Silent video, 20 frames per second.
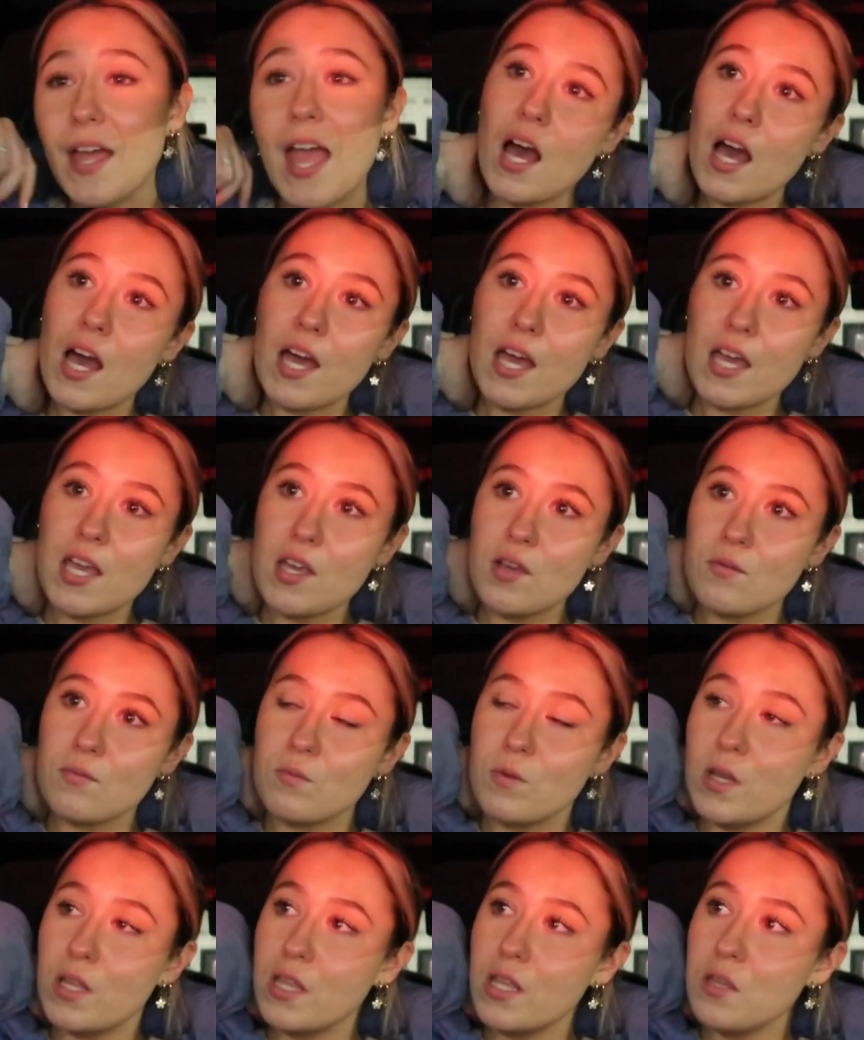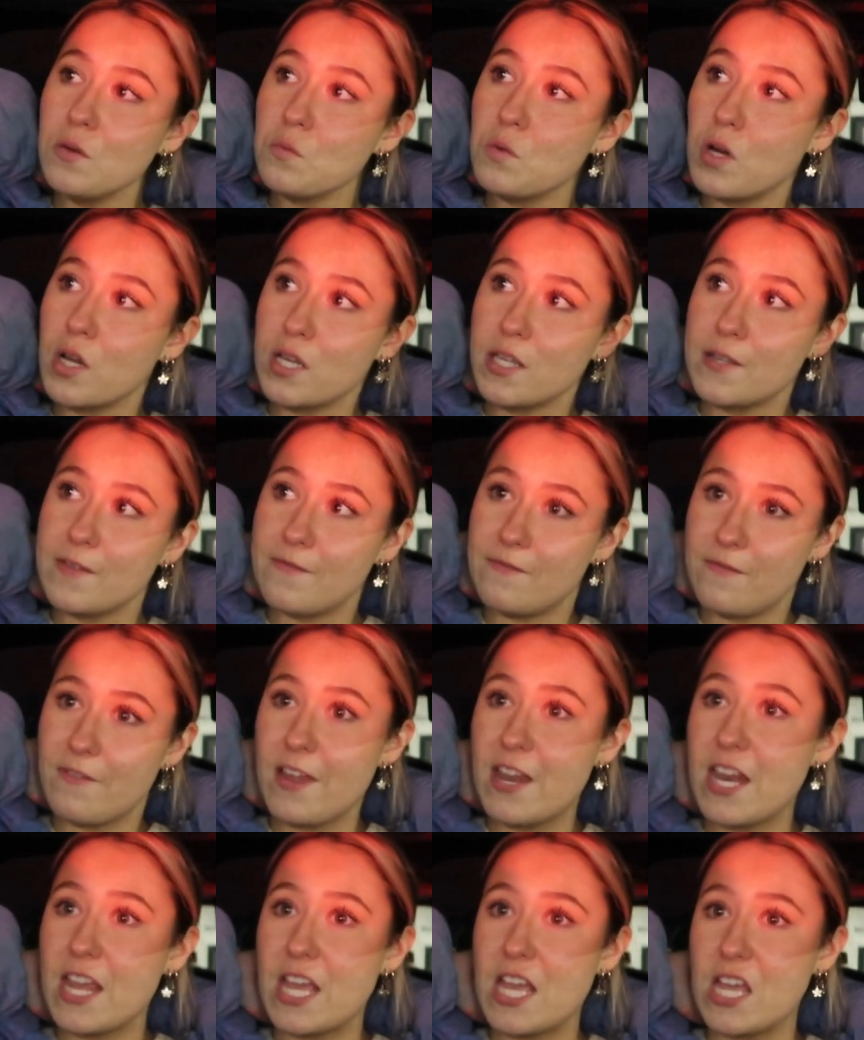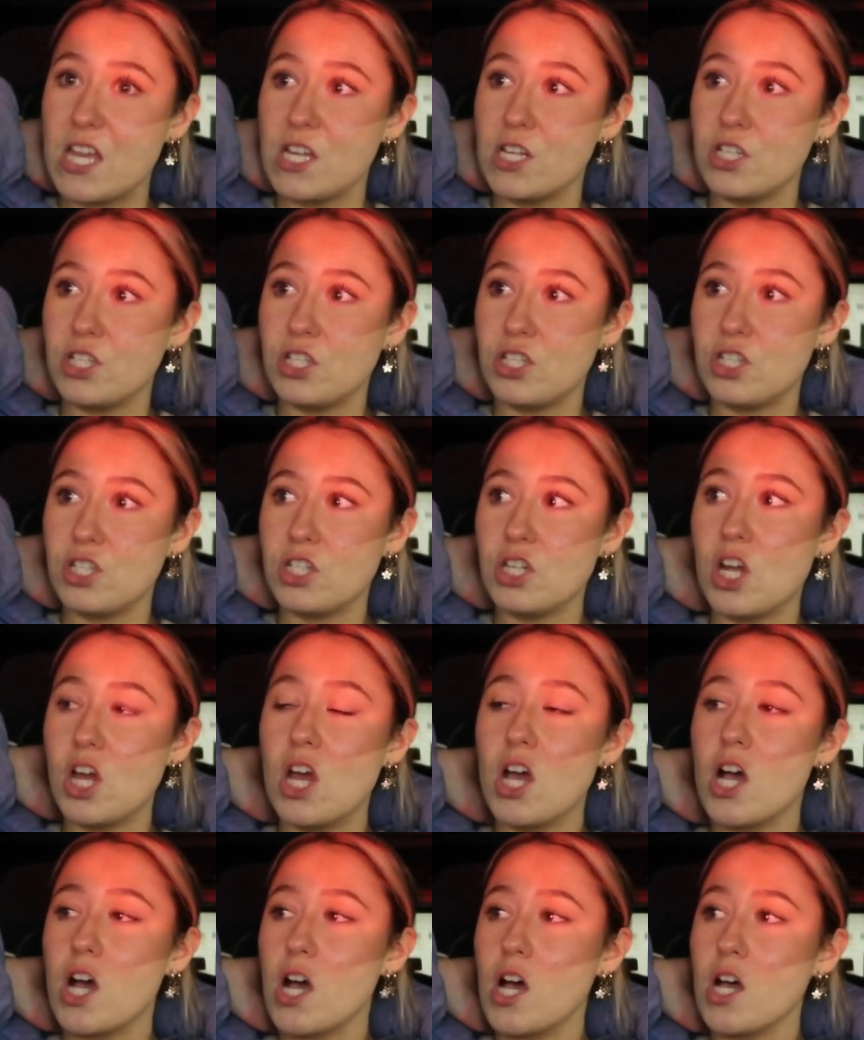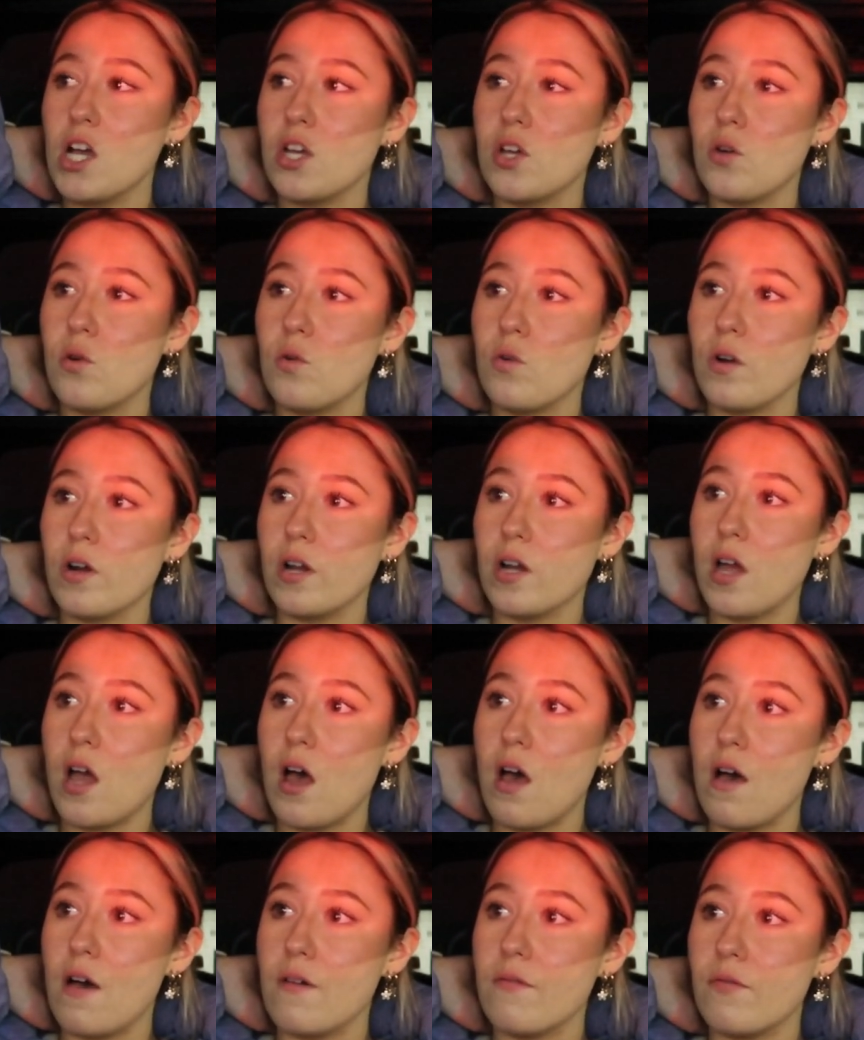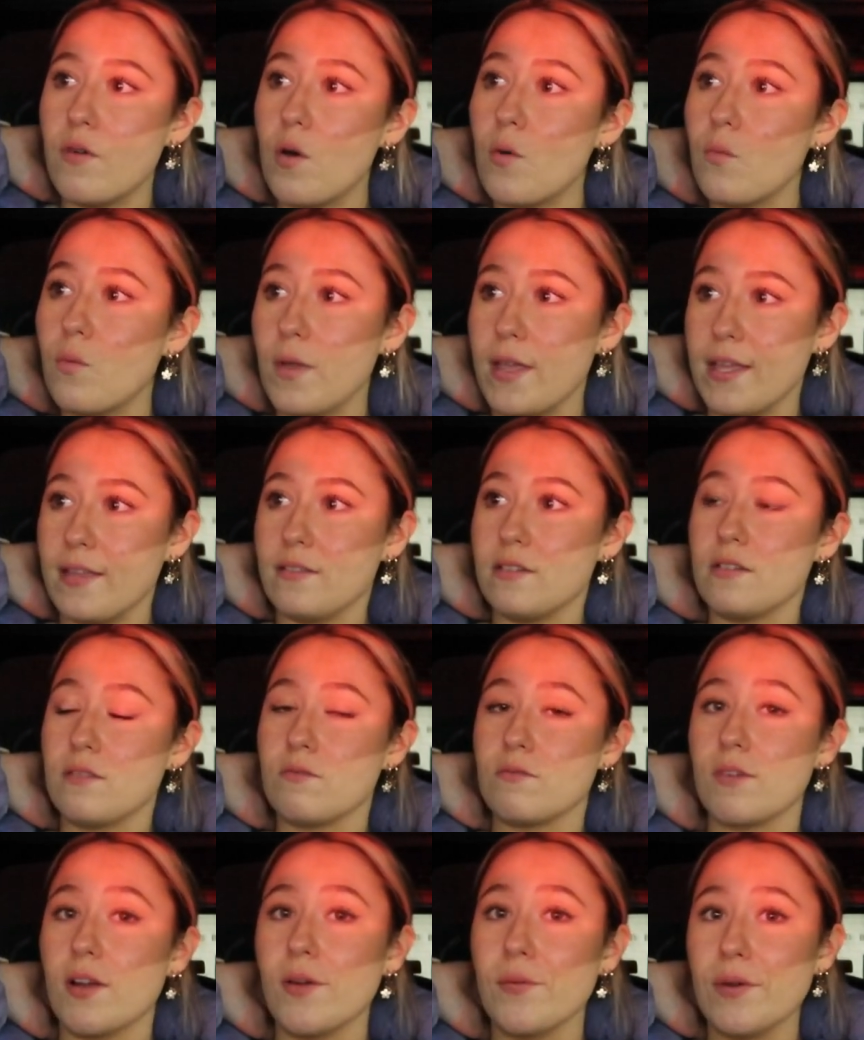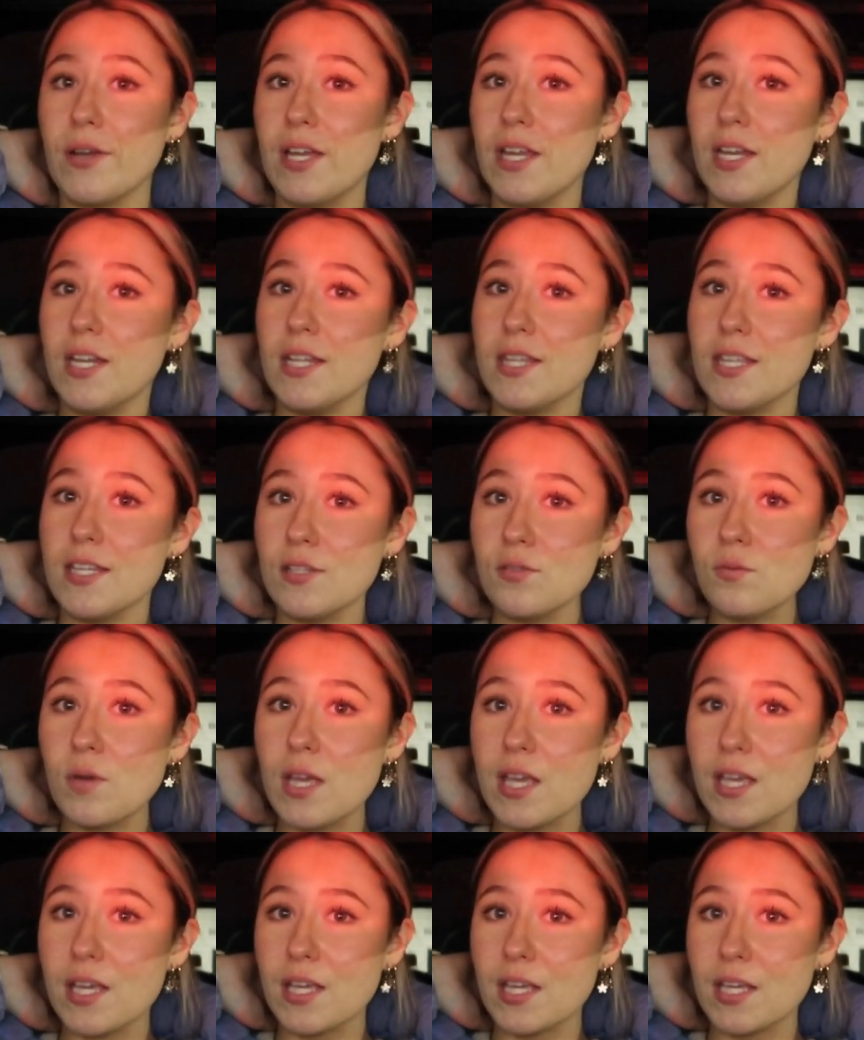I really want to finish a Court of Wings and Ruin this week.